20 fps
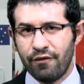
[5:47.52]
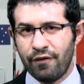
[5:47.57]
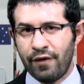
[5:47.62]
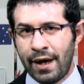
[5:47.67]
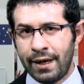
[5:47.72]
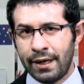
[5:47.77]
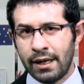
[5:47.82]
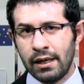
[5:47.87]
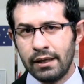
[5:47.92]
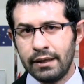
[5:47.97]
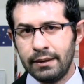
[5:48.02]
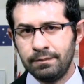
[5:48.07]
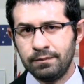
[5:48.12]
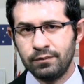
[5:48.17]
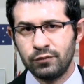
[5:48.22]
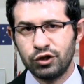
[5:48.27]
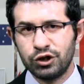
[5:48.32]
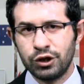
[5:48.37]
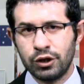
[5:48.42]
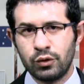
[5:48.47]
Finally,
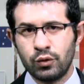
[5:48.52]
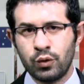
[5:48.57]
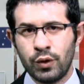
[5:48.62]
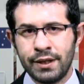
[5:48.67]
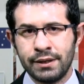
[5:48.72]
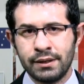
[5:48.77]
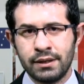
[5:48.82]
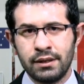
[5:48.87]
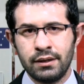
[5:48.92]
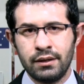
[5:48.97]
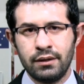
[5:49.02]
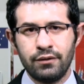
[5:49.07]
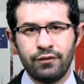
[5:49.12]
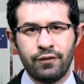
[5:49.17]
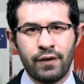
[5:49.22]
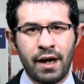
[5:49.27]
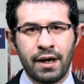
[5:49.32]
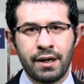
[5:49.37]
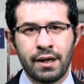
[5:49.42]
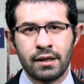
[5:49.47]

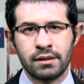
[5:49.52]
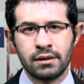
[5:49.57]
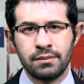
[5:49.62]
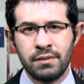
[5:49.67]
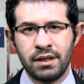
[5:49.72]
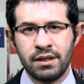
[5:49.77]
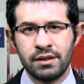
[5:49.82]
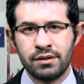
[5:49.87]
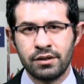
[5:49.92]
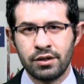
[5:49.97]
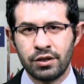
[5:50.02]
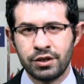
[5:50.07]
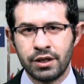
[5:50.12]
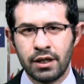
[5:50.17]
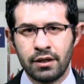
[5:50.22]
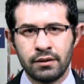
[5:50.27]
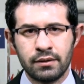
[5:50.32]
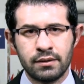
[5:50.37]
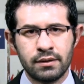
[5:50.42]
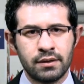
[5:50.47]
G20 finance ministers
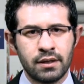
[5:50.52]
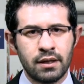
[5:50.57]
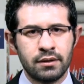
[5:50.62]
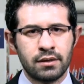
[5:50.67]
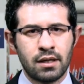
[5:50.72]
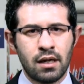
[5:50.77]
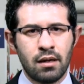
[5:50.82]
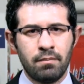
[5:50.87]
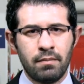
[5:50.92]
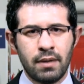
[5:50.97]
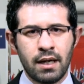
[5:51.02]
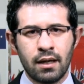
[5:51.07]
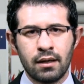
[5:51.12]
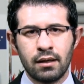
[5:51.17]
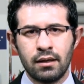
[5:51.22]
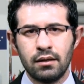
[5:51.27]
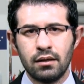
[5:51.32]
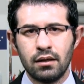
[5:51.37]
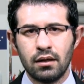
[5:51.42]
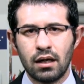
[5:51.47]
and central
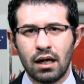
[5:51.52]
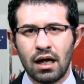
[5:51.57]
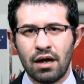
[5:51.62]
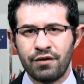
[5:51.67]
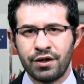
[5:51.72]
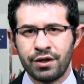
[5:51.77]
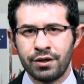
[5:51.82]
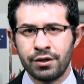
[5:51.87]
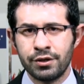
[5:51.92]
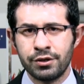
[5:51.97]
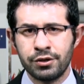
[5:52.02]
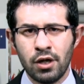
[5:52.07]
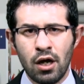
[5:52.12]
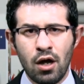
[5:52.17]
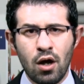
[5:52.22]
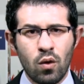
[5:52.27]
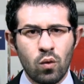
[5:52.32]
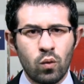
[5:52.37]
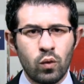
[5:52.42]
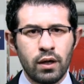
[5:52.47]
bank governors
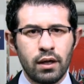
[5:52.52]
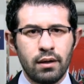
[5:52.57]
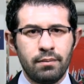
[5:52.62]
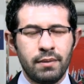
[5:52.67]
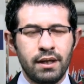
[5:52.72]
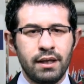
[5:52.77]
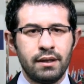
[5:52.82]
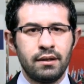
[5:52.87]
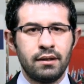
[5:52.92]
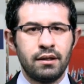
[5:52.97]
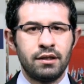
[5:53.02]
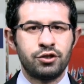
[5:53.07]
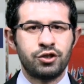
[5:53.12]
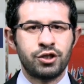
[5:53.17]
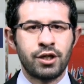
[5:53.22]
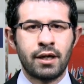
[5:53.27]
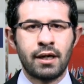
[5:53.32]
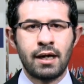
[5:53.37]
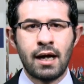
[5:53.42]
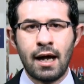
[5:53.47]
will meet in
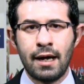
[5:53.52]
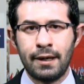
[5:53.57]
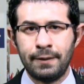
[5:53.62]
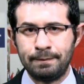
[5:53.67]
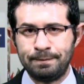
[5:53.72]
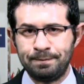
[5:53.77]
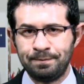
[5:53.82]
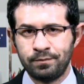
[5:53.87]
Shanghai.